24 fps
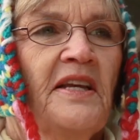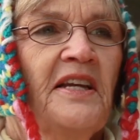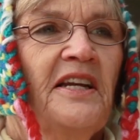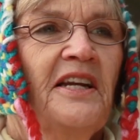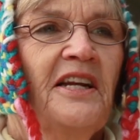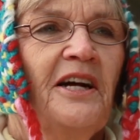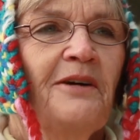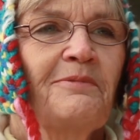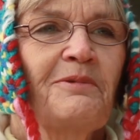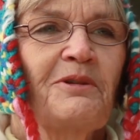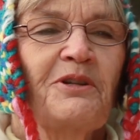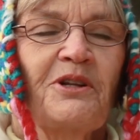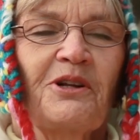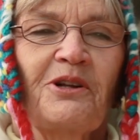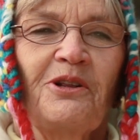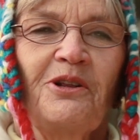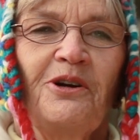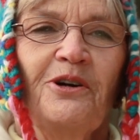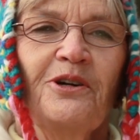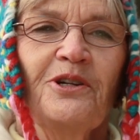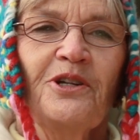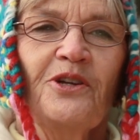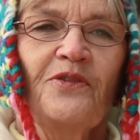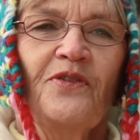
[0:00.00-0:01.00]
It helps the
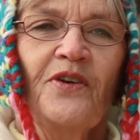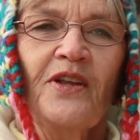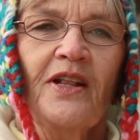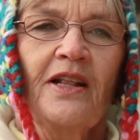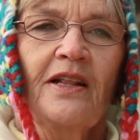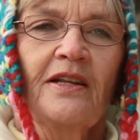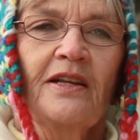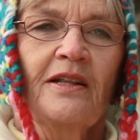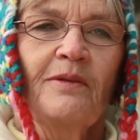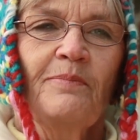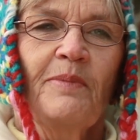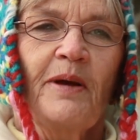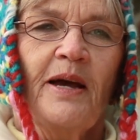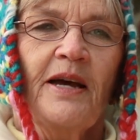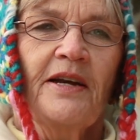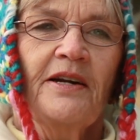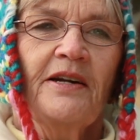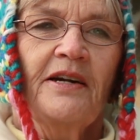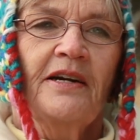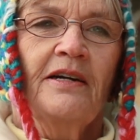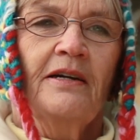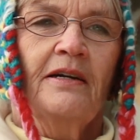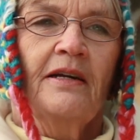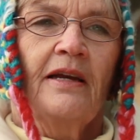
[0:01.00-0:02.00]
clothes fit a little
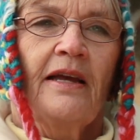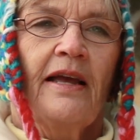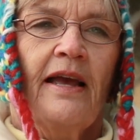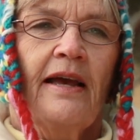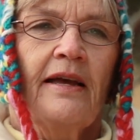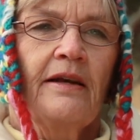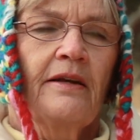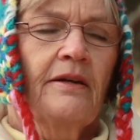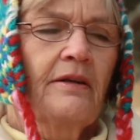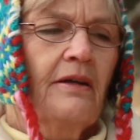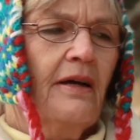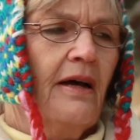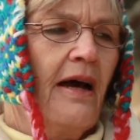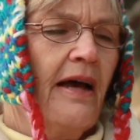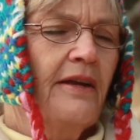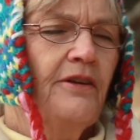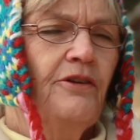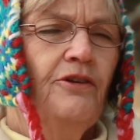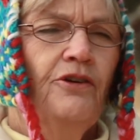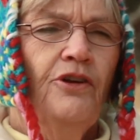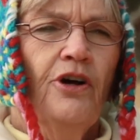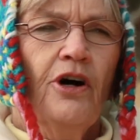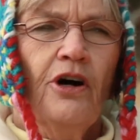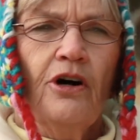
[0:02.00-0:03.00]
better, and I
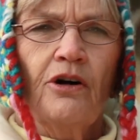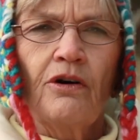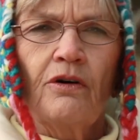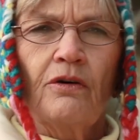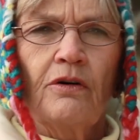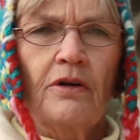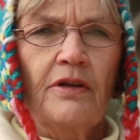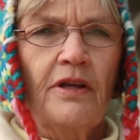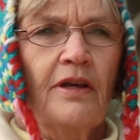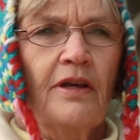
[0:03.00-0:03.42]
know